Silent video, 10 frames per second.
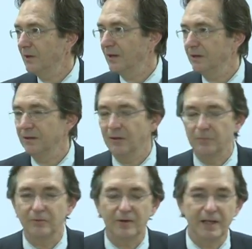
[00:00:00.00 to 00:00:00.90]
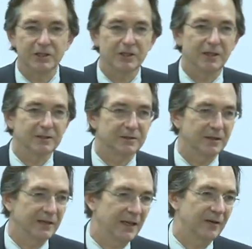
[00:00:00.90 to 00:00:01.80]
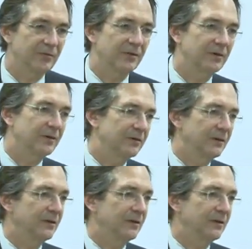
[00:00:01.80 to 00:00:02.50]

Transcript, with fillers: They, you know, provide shelter, they care for their